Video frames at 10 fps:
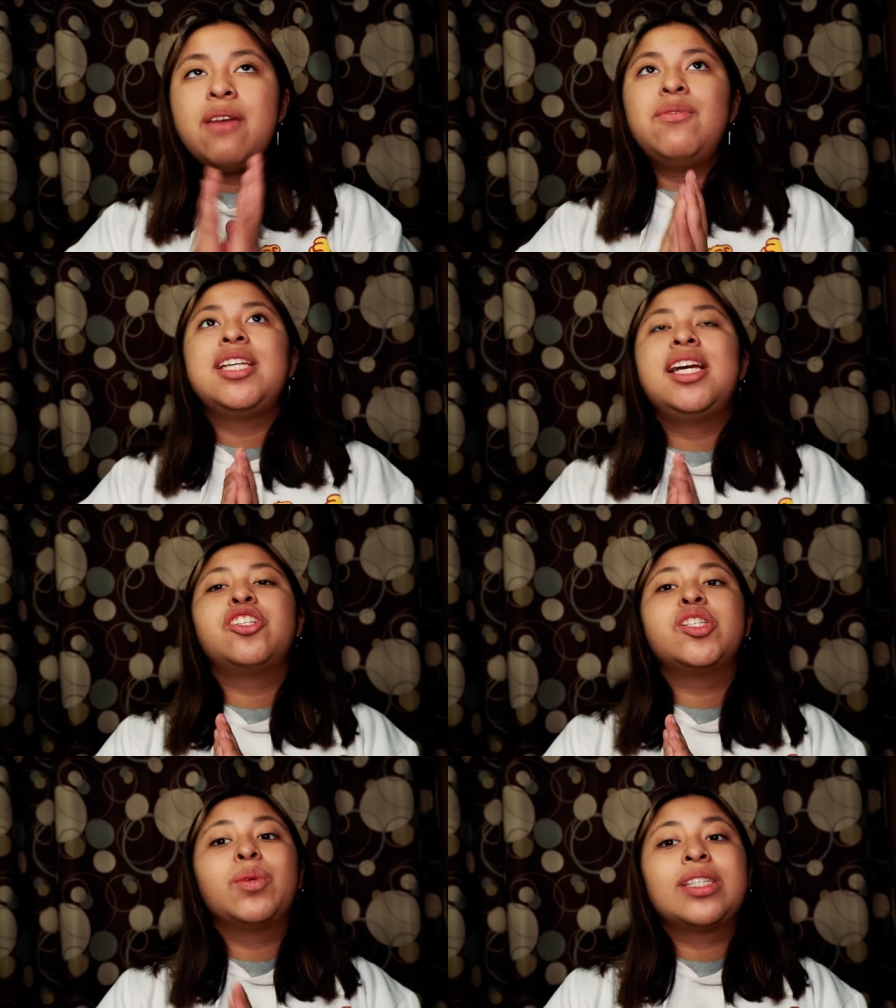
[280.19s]

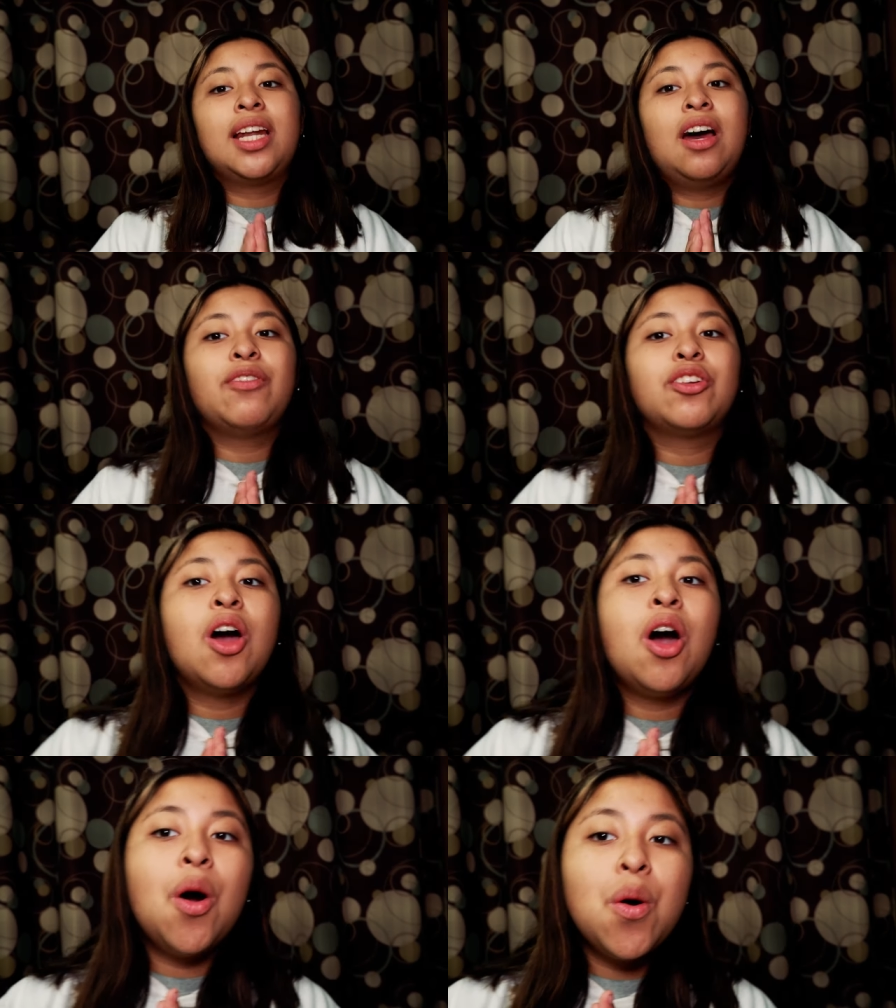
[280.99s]
invitations will set off the
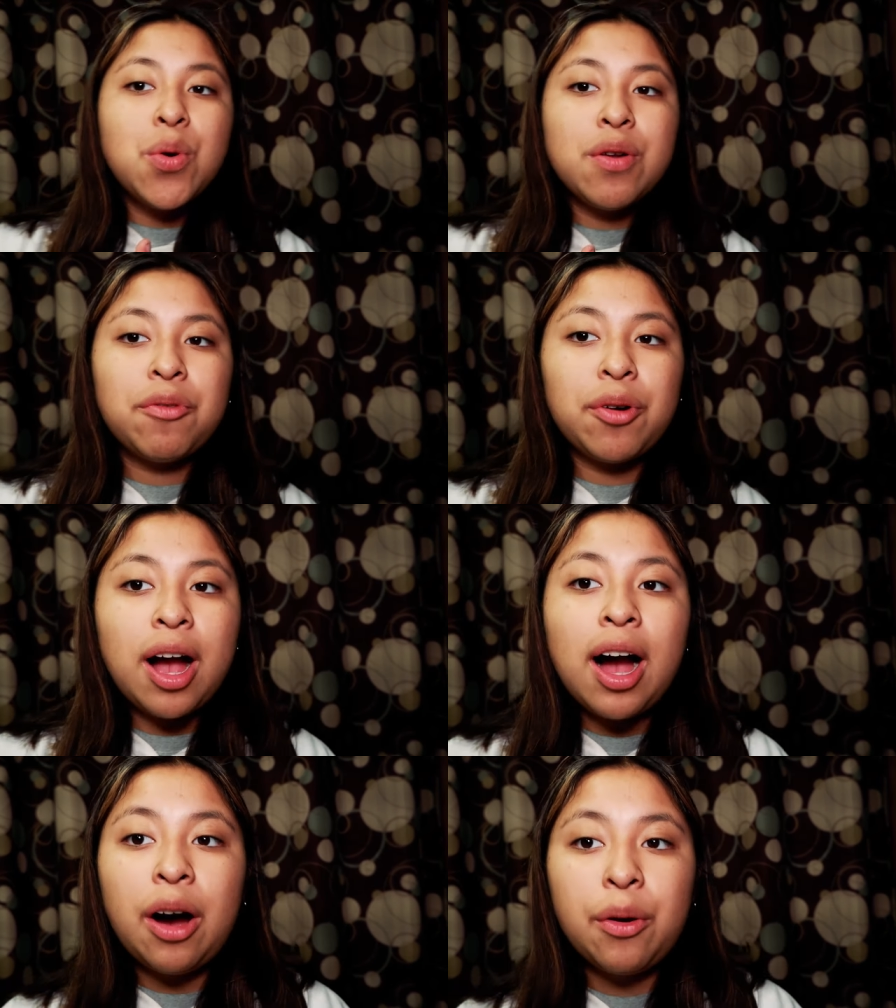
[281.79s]
tone for
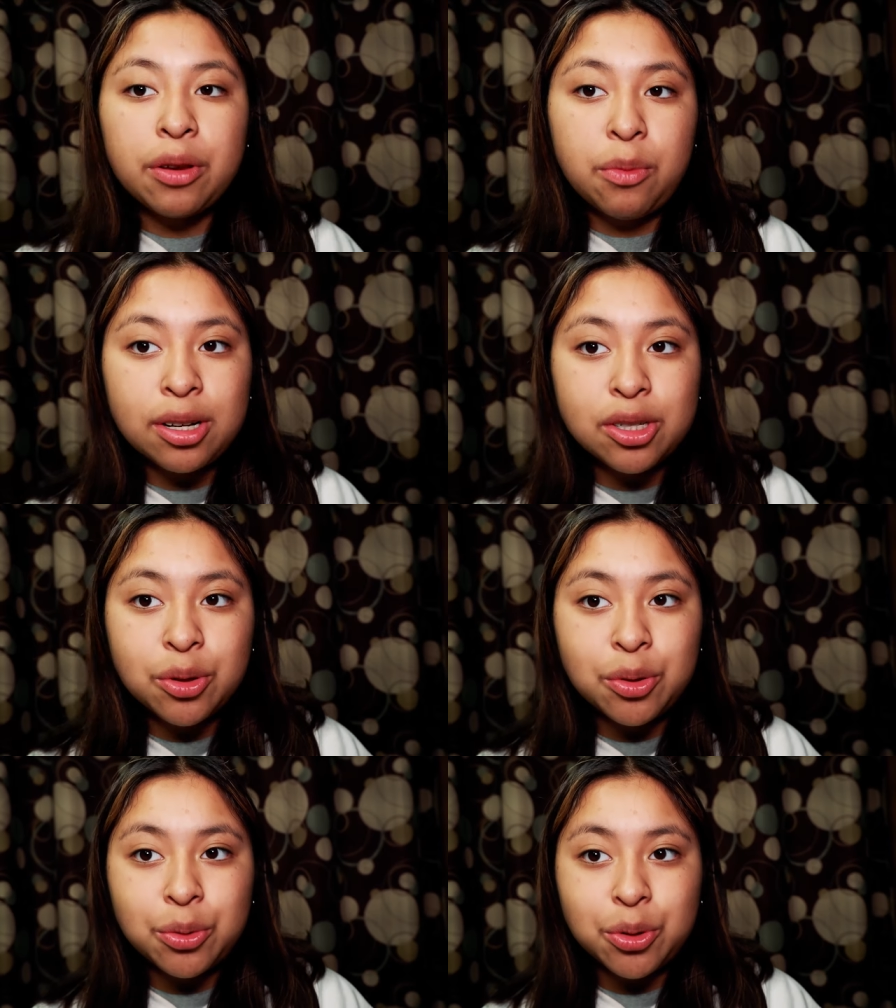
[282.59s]
how you want
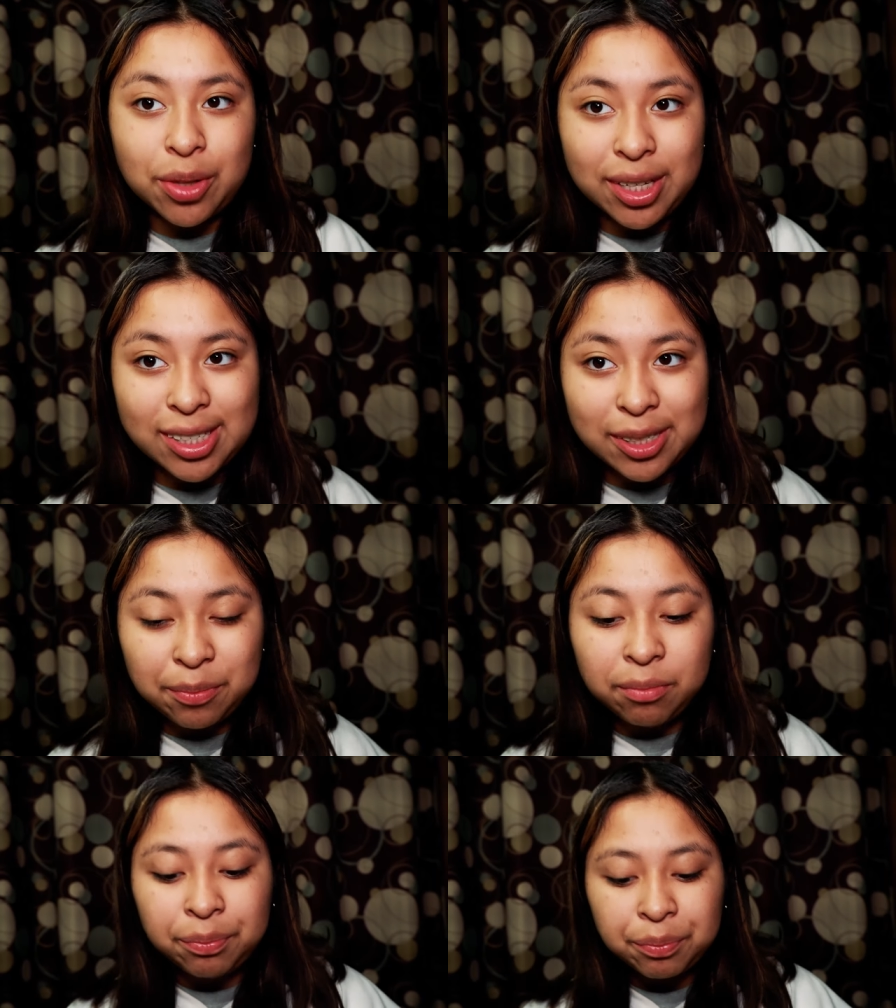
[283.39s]
to do
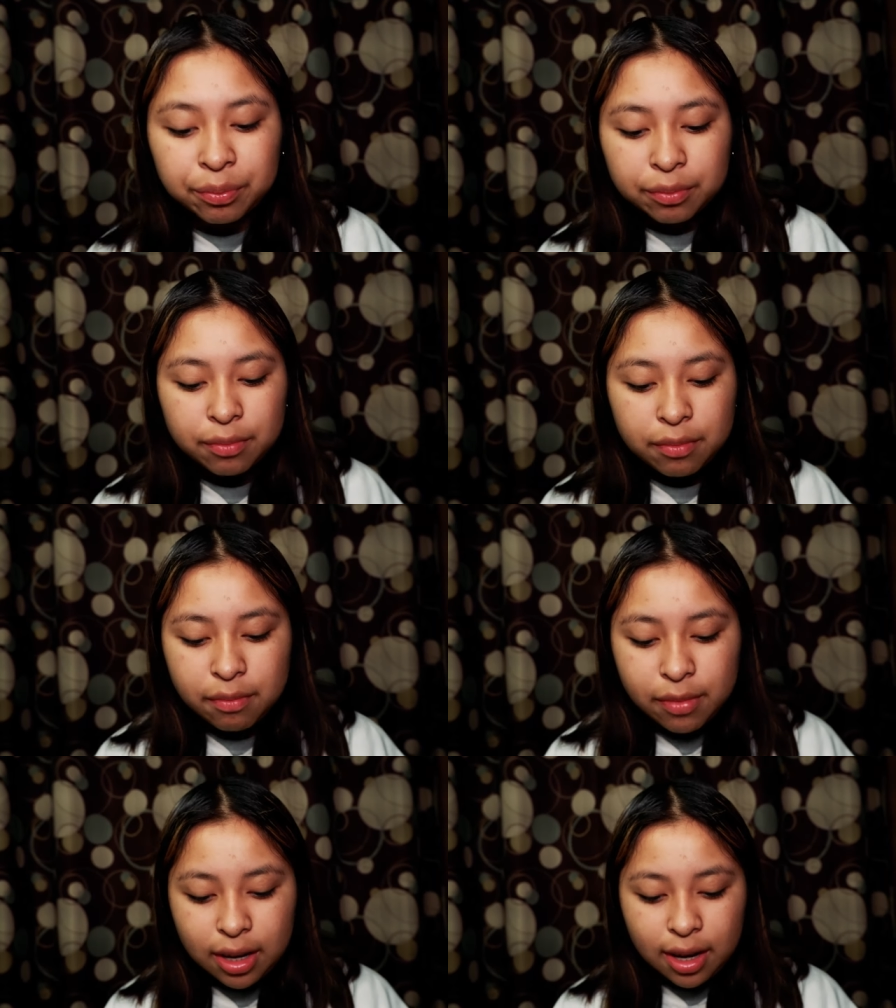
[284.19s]
this
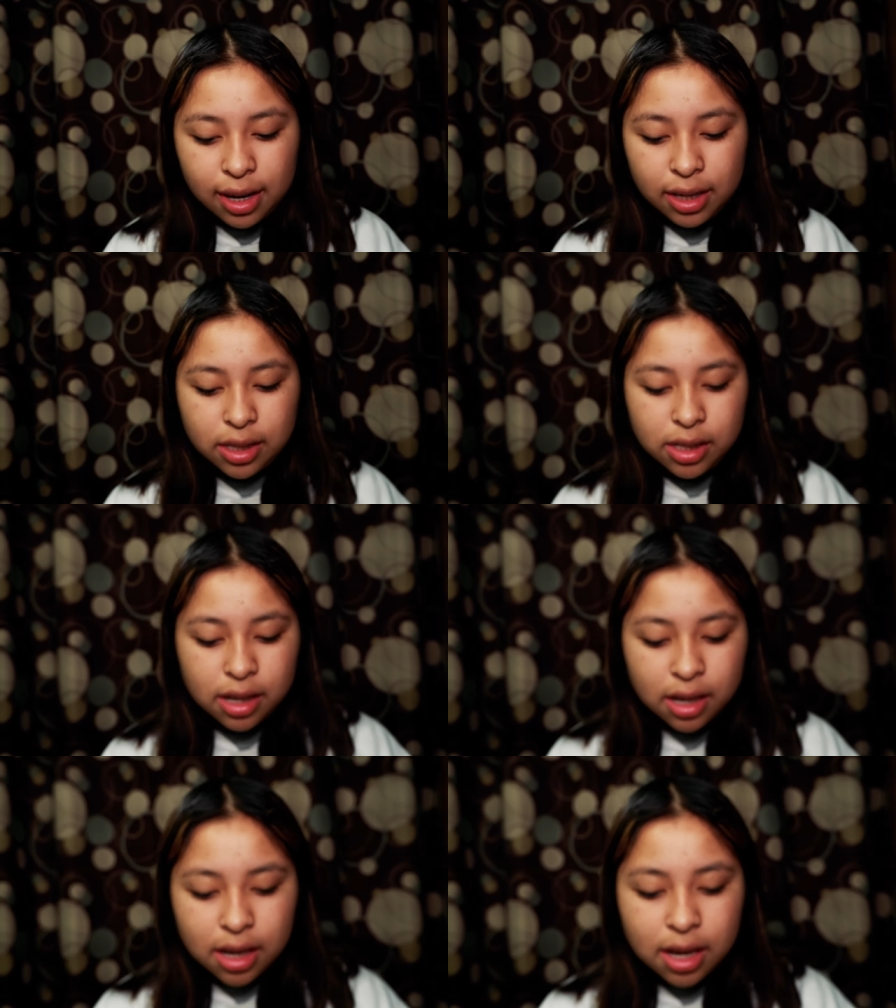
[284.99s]
and